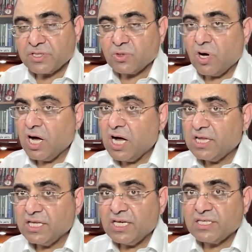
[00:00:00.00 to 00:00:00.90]
So all
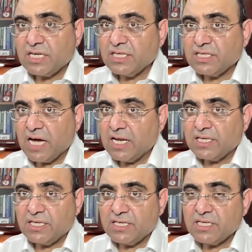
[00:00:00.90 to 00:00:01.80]
these are the
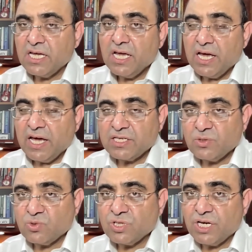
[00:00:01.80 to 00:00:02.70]
challenges
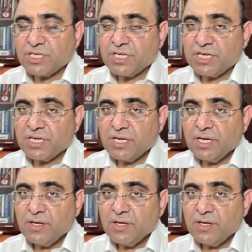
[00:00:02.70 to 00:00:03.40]
associated